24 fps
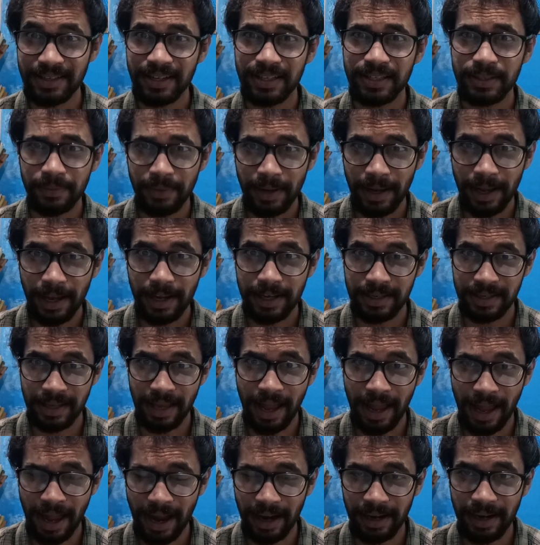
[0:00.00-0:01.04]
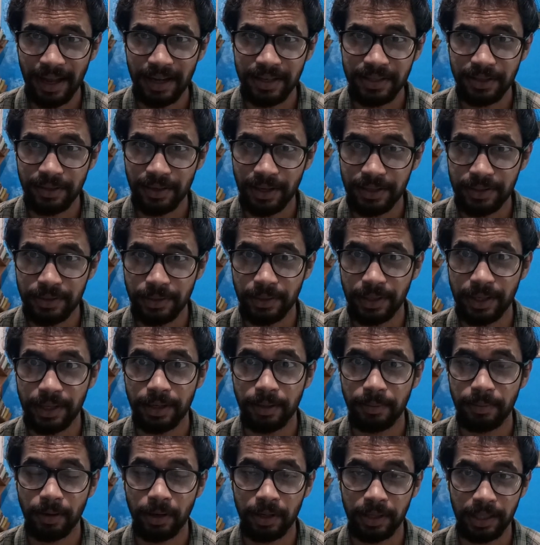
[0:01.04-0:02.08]
reason why I had asked you guys to read
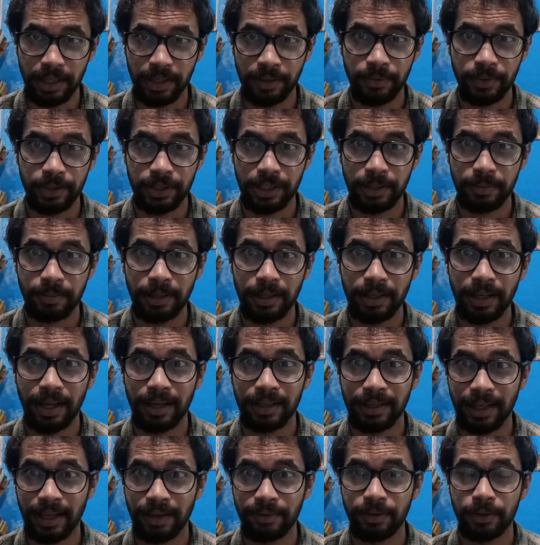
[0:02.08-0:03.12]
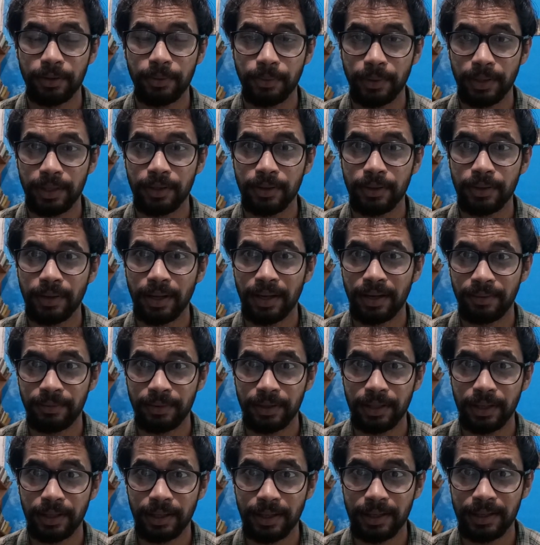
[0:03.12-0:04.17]
up on Iwo Jima and gave you the video and
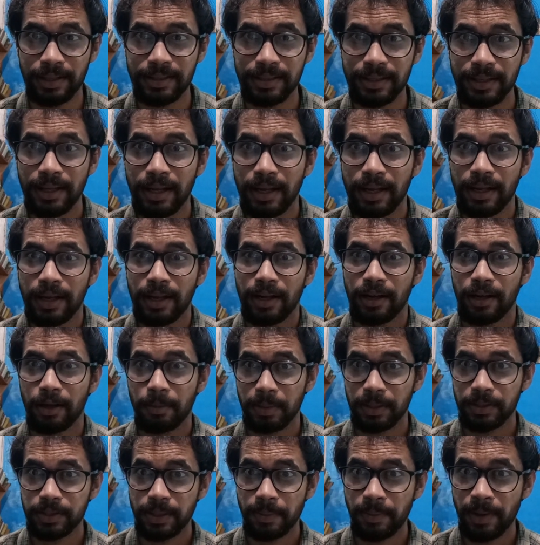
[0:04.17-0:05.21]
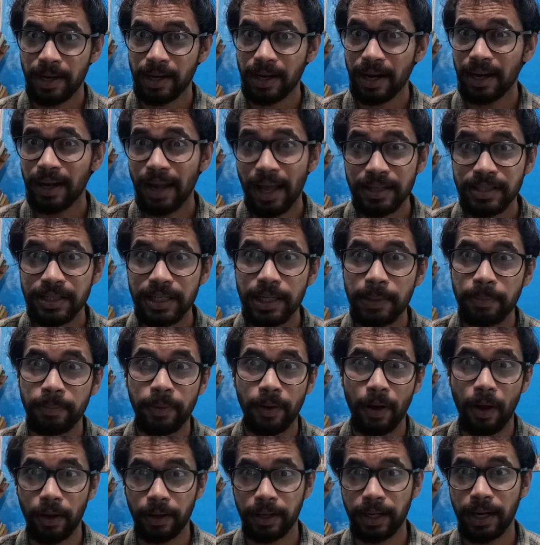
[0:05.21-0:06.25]
everything else. Because America had actually
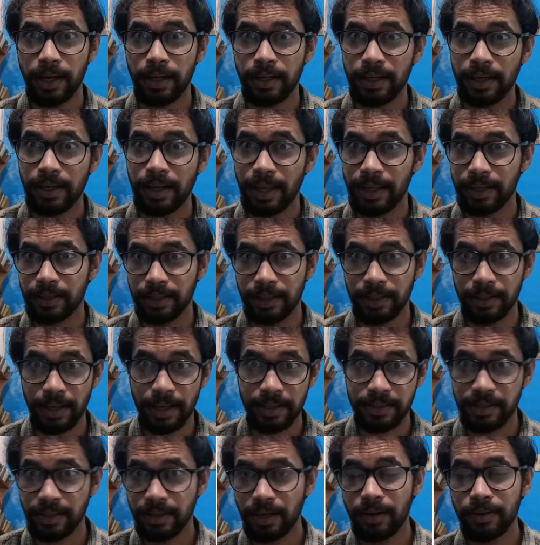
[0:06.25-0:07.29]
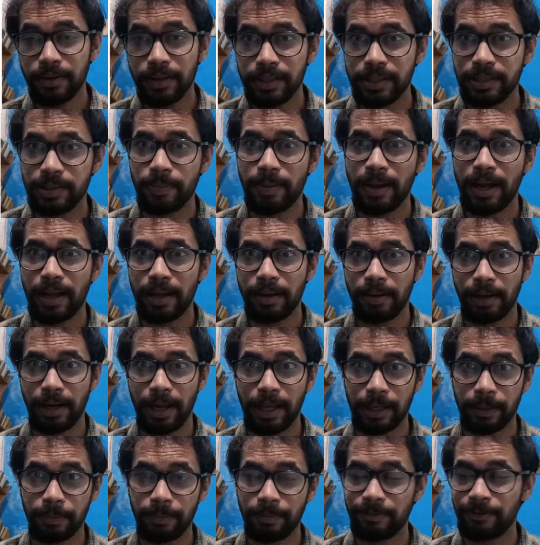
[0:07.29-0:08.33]
blockaded, it had surrounded Japan,
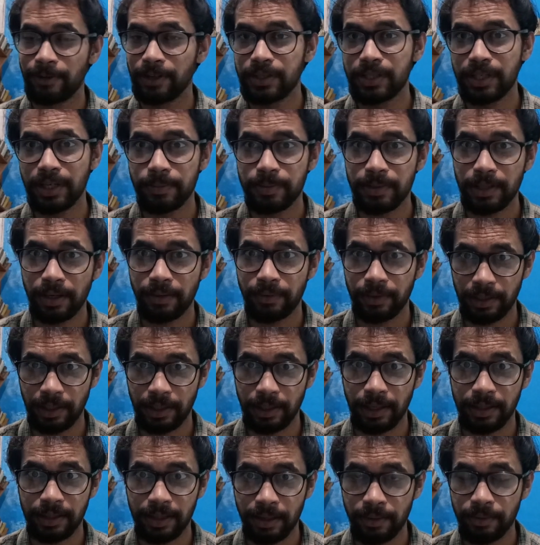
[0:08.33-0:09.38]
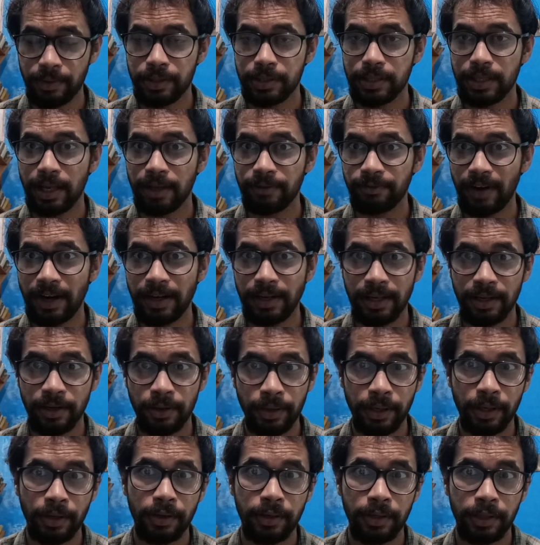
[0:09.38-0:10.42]
with ships and everything, and there was fighting
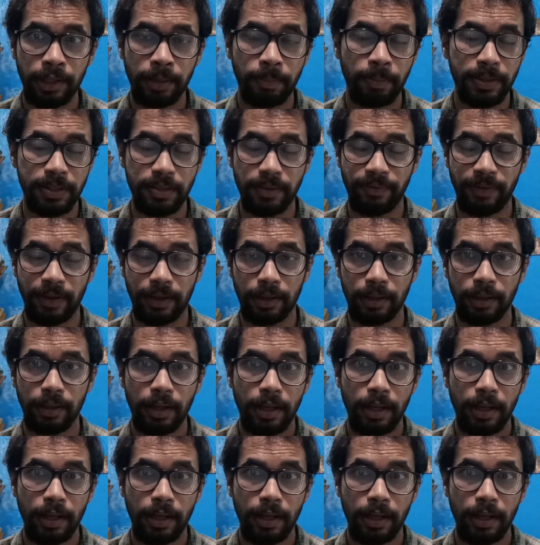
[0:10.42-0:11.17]
going on in the Pacific